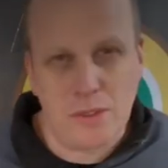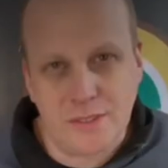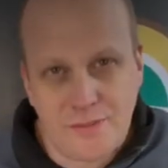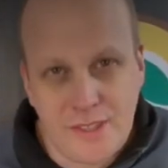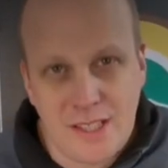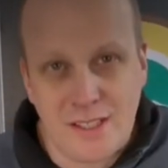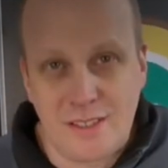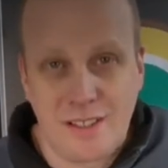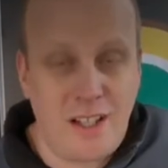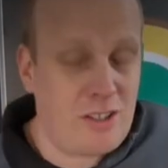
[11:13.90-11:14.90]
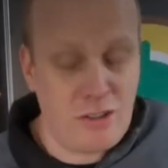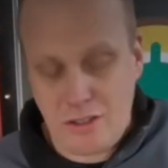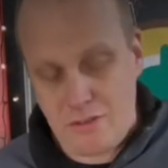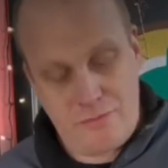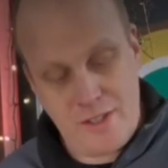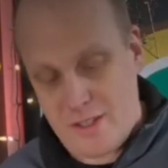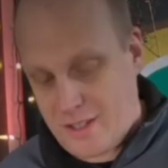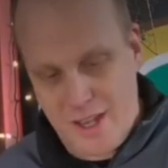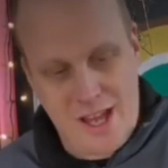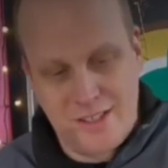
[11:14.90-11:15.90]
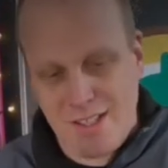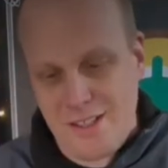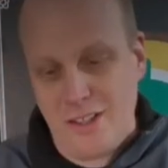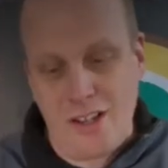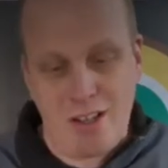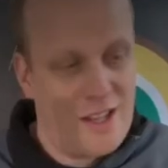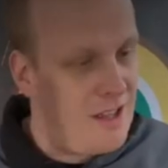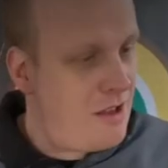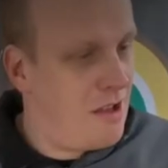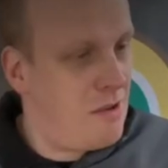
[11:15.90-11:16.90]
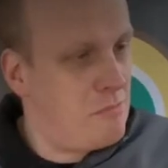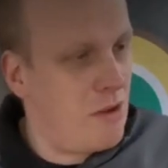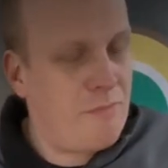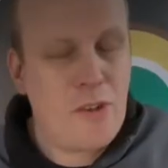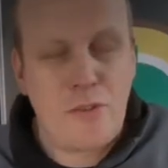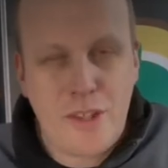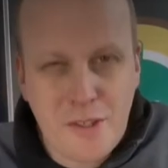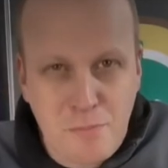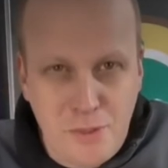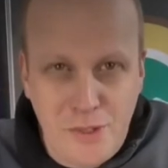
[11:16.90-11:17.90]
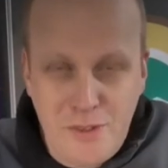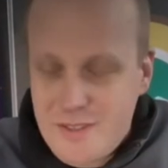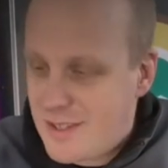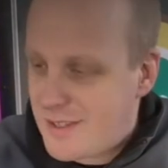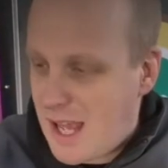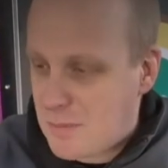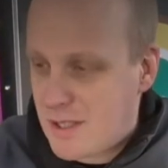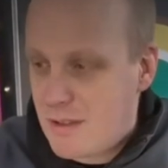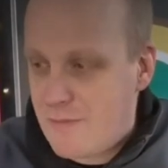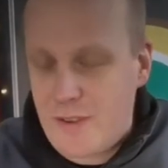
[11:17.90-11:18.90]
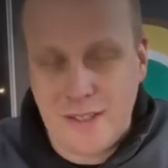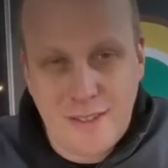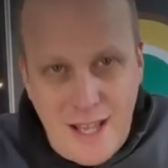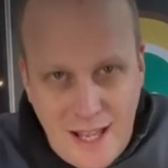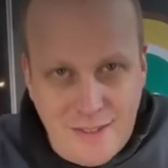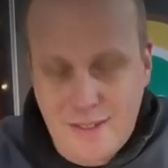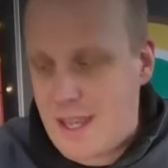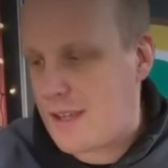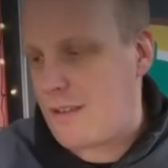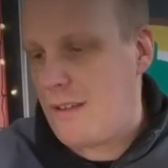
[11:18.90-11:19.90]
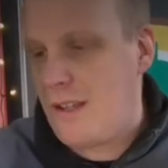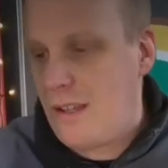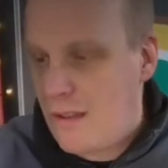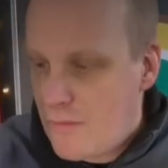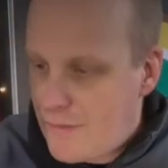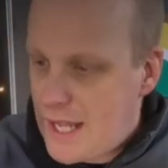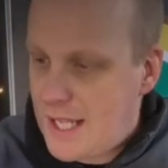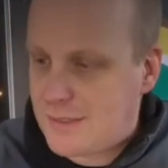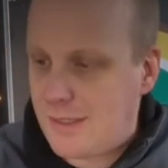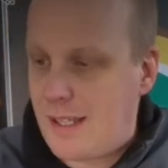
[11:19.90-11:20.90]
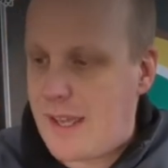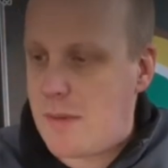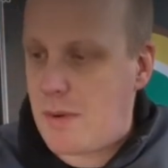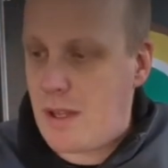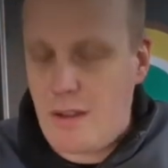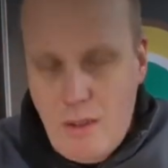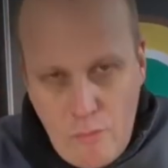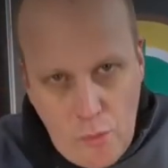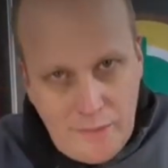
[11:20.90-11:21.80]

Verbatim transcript: one's feeding. I gotta go and feed the cat. Look, my view on this brew is it's absolutely fantastic. I love Land and Labour. I love